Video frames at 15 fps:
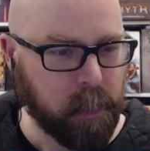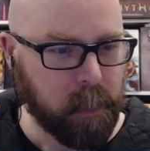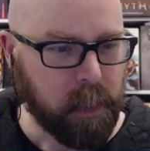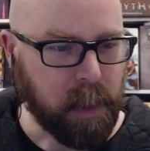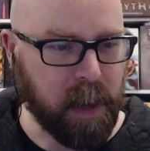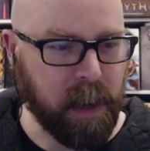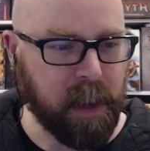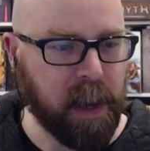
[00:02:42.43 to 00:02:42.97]

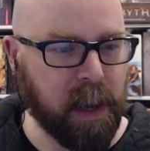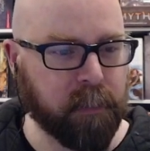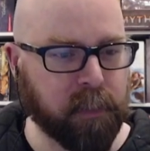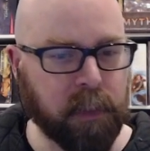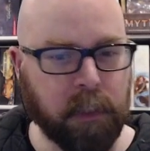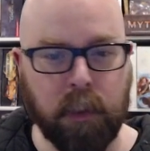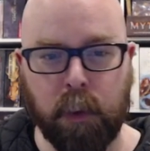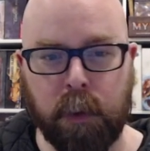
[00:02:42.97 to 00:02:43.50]
I have an
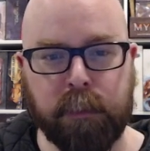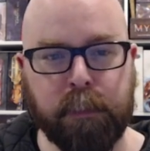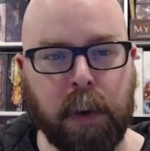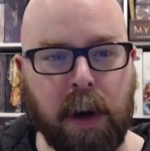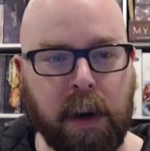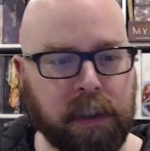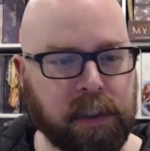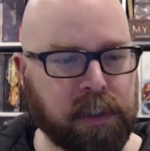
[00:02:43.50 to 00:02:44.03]
alert
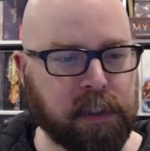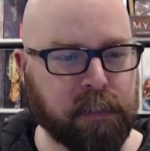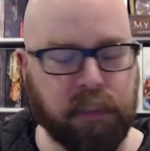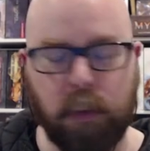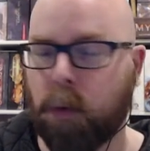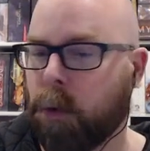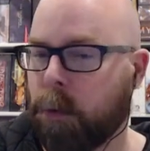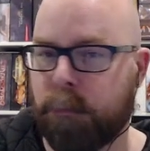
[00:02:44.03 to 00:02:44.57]
box
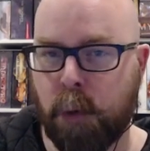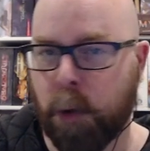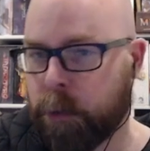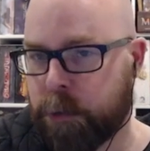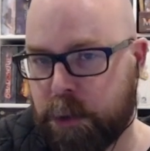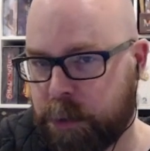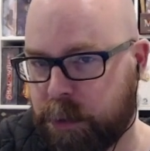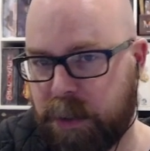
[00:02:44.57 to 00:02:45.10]
for
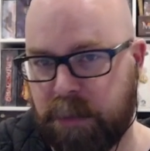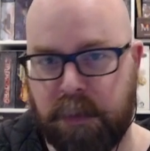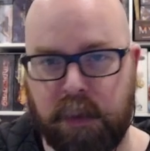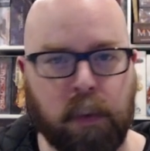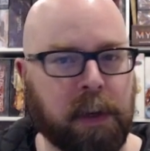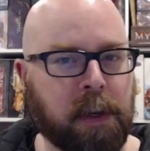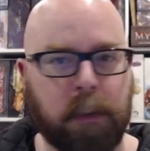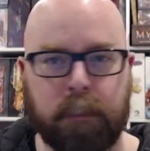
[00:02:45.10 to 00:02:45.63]
merch. If you
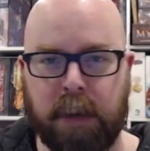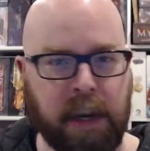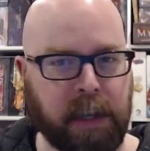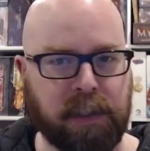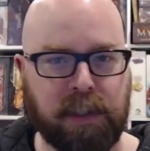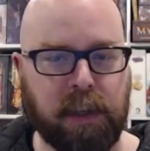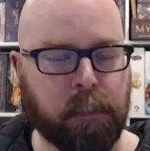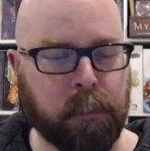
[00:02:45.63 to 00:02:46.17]
want to buy
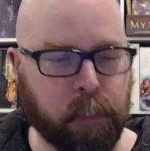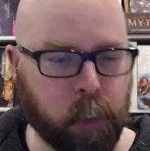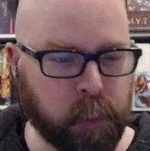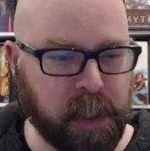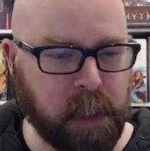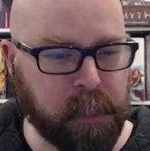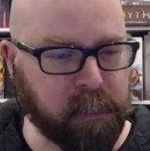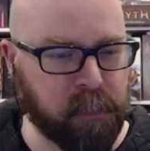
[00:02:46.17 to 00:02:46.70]
some Board
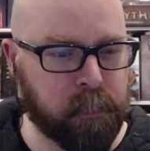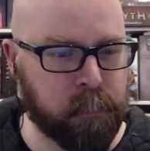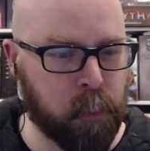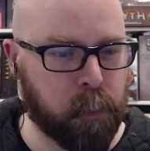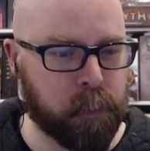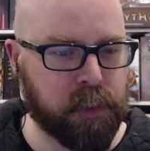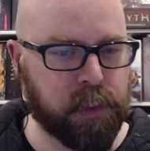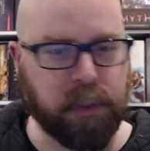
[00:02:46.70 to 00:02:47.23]
Game Heaven
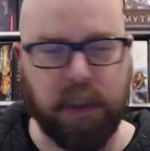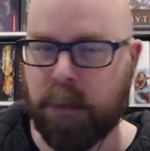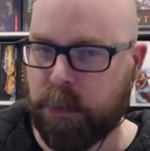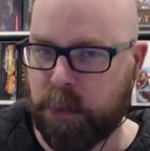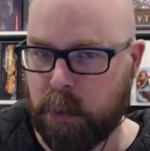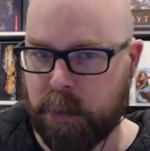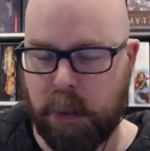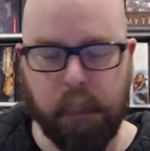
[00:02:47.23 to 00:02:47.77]
merch, there's
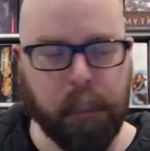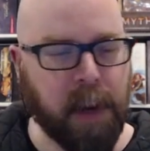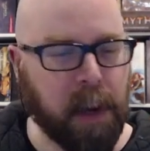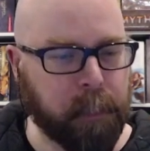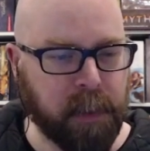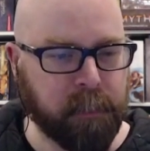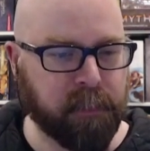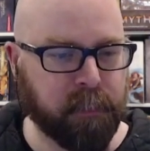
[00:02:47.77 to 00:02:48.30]
also a
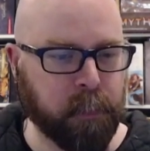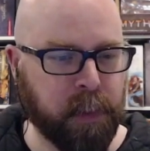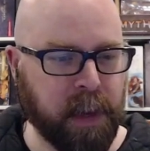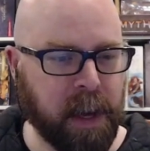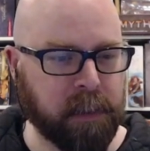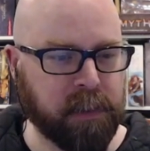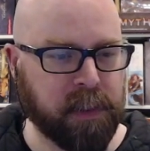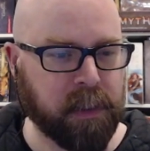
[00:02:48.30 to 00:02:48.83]
pop-up for
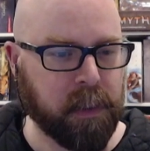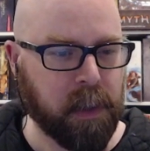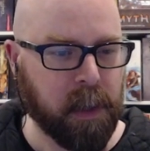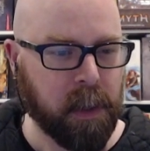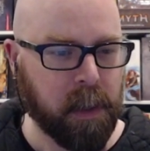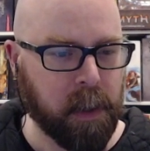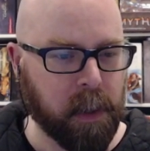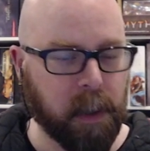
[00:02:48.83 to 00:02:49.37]
that.
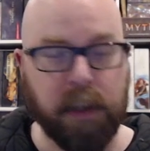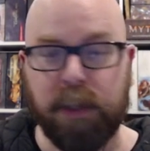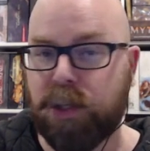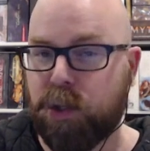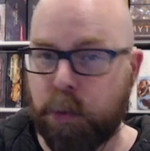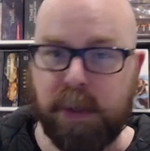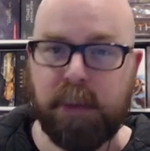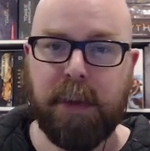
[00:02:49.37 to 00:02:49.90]

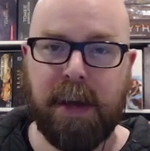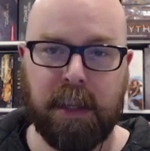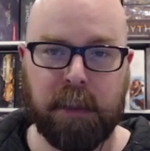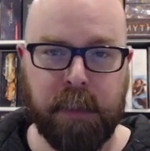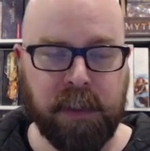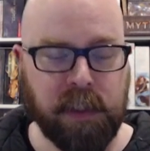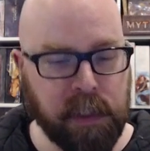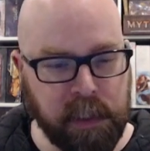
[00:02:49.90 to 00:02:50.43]
Stream
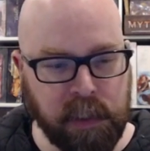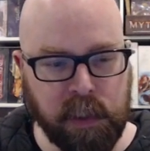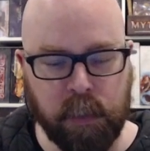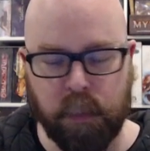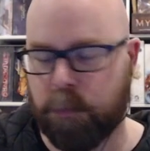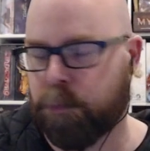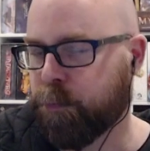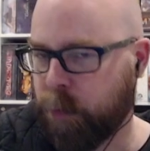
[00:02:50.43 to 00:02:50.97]
elements. This is
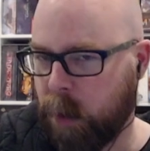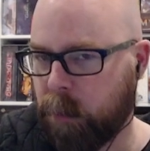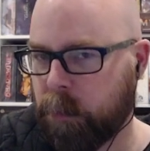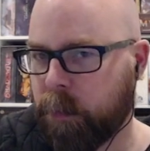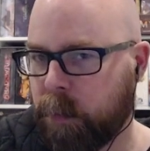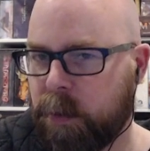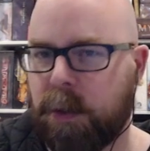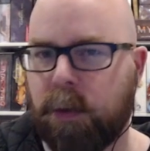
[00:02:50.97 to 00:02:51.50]

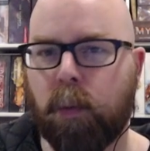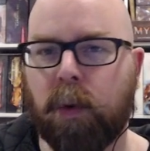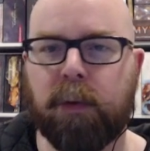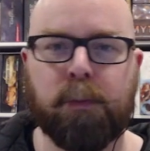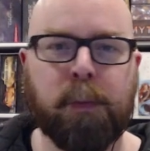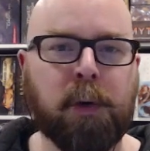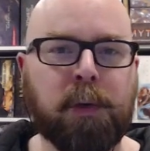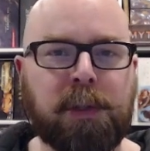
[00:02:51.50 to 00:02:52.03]
probably what
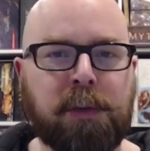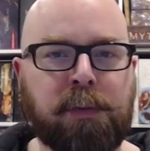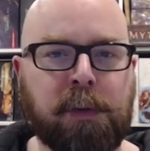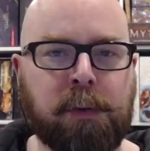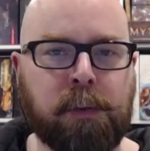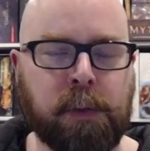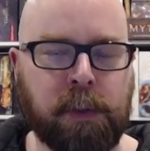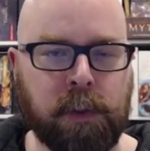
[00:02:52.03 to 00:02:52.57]
most of
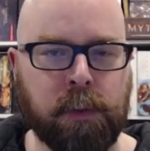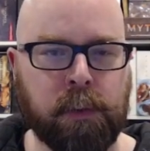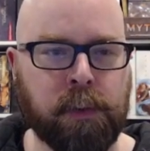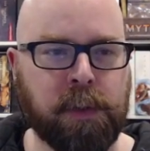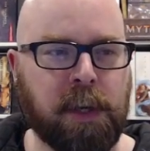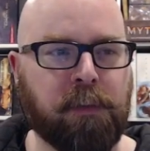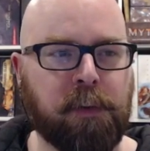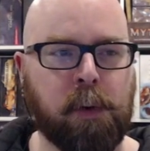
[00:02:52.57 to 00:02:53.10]
you
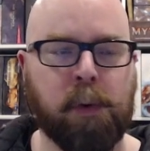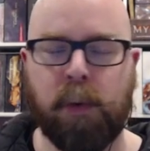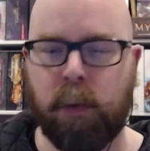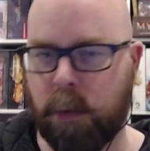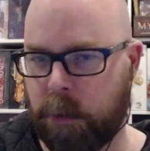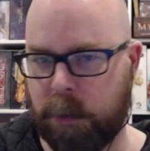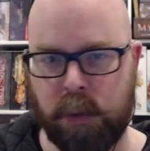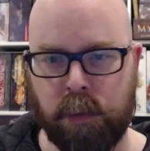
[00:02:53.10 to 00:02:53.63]
use if
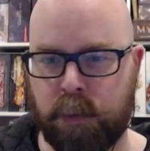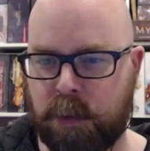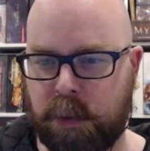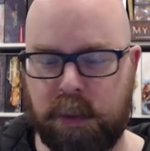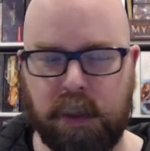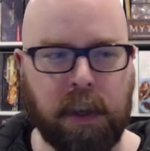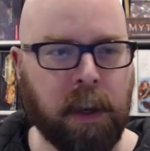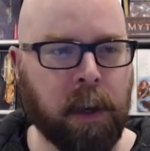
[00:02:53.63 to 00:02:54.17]
you
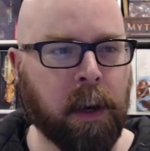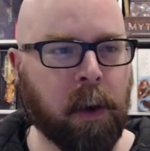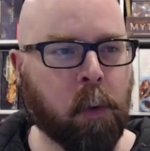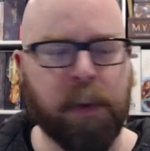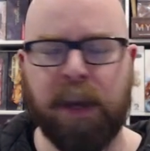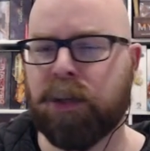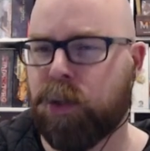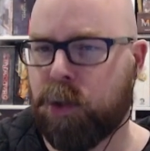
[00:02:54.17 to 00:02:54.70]
use
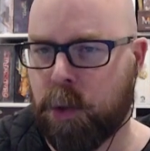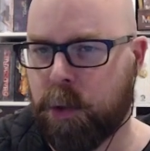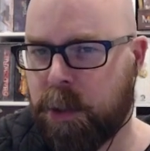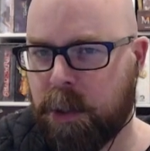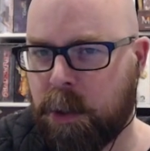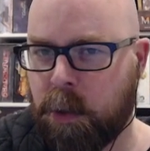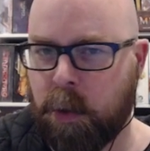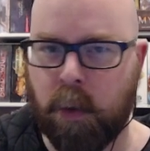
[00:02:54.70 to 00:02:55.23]
OBS
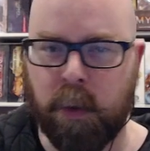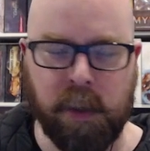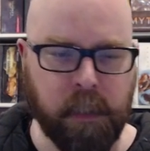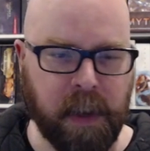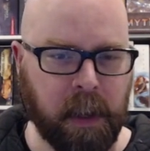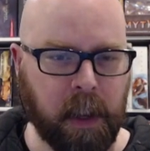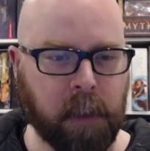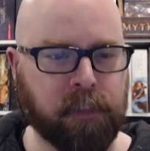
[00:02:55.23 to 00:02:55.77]
Studio. You
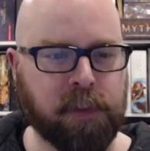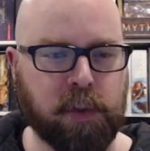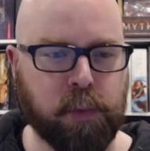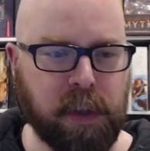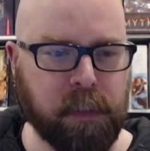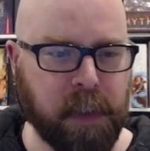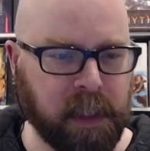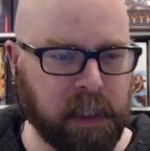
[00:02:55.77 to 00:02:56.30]
might have
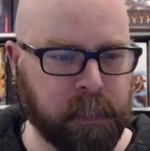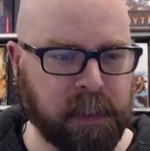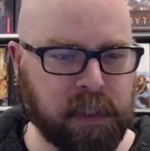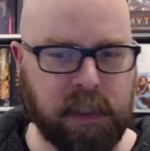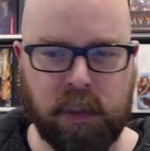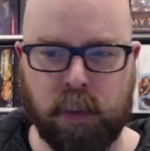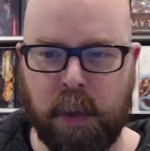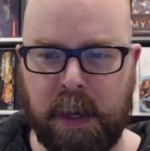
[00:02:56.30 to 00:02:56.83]
stream
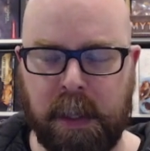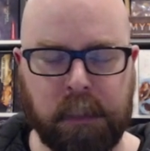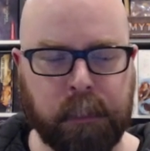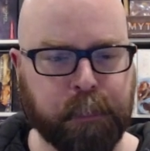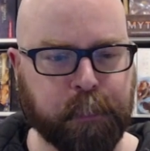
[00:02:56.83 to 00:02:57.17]
elements as well.